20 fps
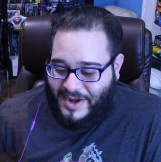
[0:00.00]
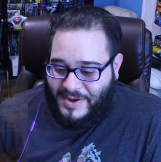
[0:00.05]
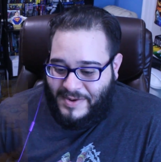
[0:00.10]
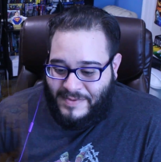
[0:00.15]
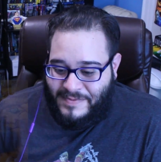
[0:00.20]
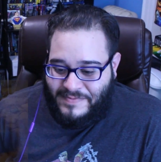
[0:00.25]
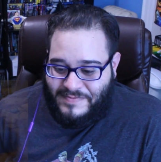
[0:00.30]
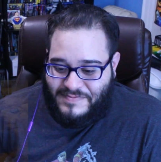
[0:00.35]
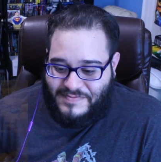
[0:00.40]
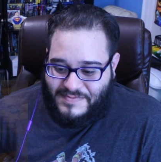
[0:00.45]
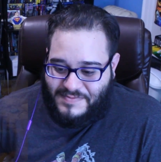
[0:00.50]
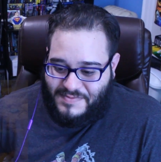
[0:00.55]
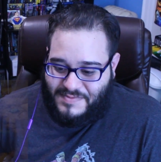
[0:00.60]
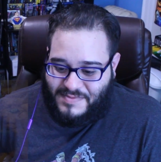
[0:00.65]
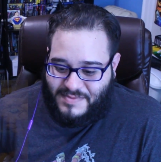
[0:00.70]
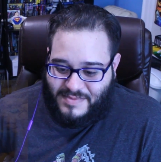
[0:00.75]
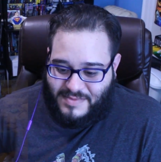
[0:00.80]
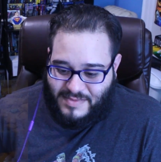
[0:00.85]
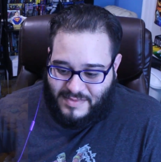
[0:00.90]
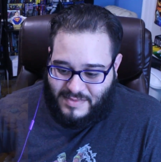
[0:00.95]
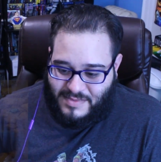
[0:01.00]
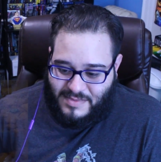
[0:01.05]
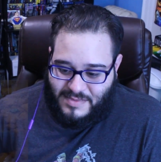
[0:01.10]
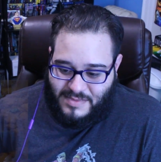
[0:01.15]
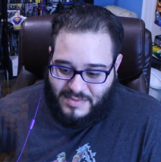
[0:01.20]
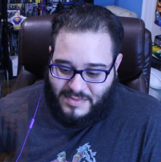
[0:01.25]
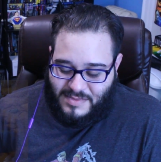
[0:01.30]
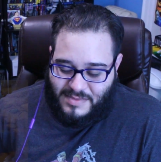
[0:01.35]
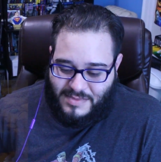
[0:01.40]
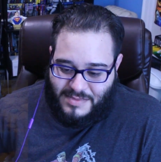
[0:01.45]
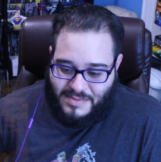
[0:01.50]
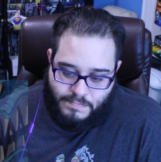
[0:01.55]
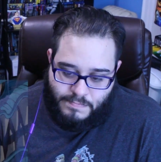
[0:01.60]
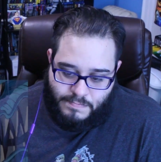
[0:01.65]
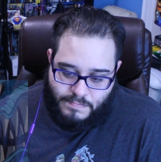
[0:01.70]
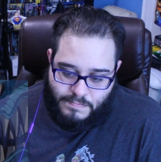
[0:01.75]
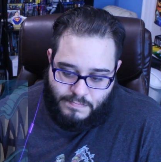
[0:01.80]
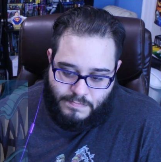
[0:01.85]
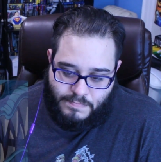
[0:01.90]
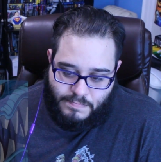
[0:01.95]

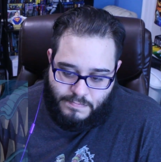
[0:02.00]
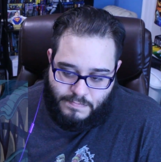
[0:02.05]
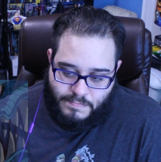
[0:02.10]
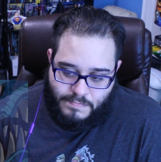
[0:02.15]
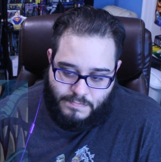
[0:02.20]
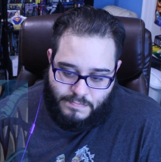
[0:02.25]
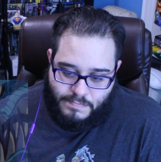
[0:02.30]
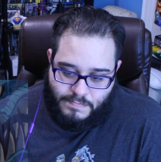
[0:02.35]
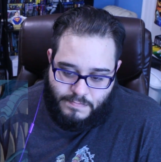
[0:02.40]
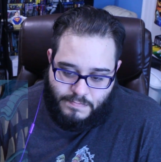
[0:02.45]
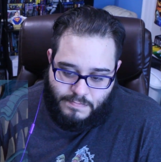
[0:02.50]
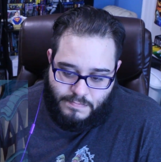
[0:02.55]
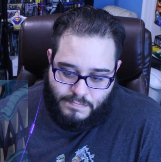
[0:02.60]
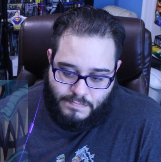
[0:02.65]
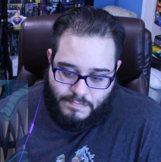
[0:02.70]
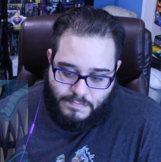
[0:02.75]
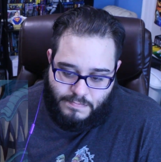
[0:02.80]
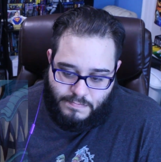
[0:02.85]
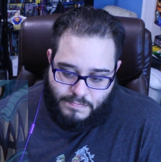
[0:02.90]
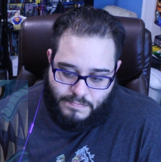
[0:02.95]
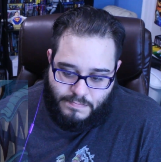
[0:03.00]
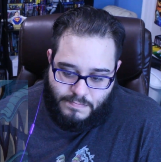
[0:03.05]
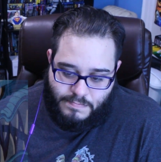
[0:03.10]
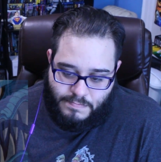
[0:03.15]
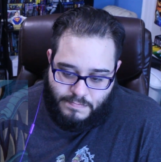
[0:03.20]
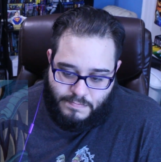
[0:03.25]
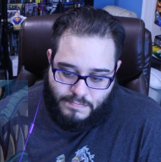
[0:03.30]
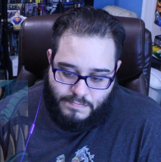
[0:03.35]
(no one is talking)